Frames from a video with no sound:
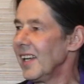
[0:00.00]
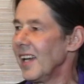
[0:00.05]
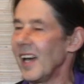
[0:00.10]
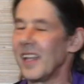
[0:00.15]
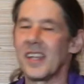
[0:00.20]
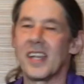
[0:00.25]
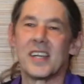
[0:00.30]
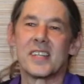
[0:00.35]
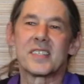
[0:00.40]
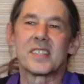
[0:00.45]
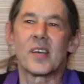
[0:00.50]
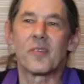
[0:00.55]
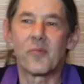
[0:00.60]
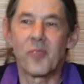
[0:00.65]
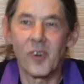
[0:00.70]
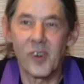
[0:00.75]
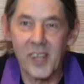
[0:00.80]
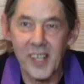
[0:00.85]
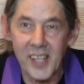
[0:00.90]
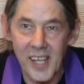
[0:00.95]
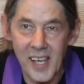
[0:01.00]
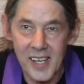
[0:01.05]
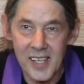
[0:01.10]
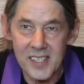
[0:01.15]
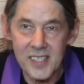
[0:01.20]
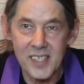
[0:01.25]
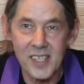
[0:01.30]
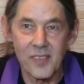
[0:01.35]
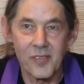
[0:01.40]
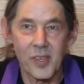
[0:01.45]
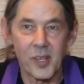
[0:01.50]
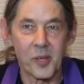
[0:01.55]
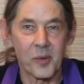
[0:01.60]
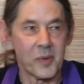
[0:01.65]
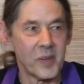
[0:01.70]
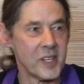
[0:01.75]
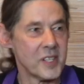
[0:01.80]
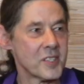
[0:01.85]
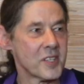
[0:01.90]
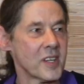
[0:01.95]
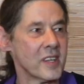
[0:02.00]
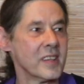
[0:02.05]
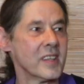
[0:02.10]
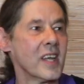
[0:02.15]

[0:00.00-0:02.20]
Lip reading: And then he'd step forward again and see if he could reach it.